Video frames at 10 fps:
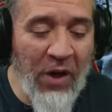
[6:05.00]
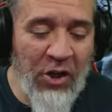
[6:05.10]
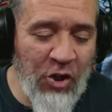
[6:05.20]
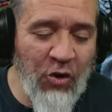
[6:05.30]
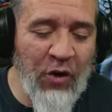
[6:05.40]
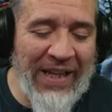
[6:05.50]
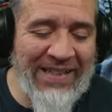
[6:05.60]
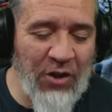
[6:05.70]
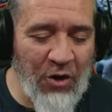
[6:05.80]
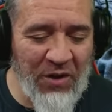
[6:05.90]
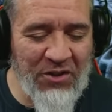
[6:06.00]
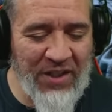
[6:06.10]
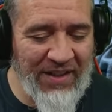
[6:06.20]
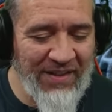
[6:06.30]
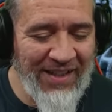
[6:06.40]
one knew his
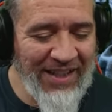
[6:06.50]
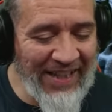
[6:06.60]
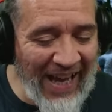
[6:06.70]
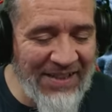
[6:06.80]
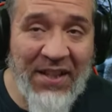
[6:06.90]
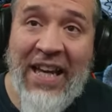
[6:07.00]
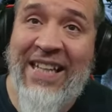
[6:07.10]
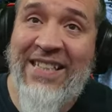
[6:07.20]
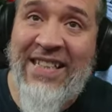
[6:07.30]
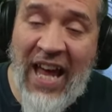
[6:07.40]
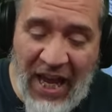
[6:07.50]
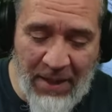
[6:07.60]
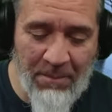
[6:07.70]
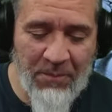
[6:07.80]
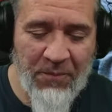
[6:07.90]
origin, yet his
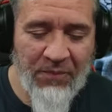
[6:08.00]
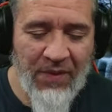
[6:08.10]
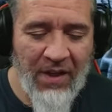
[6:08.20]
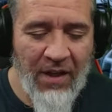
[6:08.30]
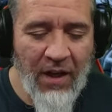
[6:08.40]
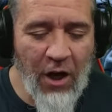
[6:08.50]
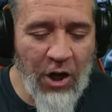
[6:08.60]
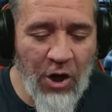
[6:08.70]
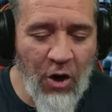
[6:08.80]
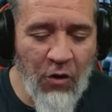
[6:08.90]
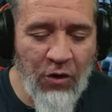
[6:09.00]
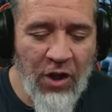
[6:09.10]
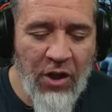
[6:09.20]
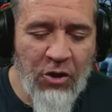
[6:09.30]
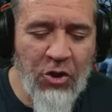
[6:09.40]
name
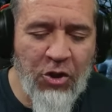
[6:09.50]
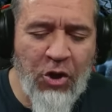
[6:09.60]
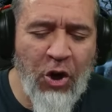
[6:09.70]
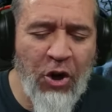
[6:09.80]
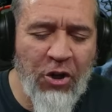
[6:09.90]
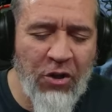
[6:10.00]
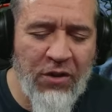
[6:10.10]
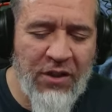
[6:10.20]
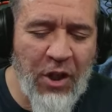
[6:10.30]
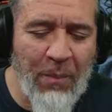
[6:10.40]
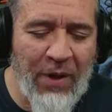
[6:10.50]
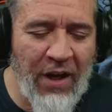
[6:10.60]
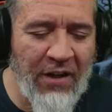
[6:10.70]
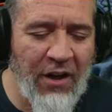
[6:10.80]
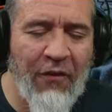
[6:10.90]
alone could curdle the
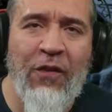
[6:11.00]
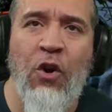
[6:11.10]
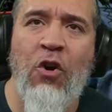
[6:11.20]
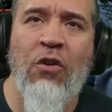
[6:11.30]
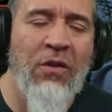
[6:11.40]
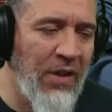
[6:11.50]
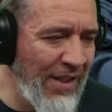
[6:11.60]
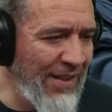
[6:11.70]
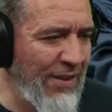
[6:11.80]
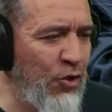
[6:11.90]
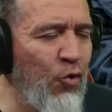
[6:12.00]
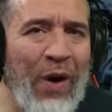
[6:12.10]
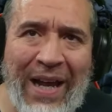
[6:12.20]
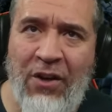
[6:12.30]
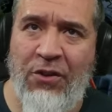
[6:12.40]
blood of local
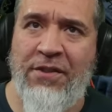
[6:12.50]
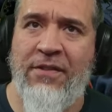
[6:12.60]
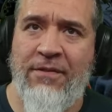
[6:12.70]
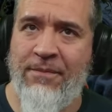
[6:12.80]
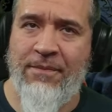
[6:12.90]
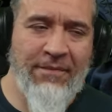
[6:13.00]
dwellers.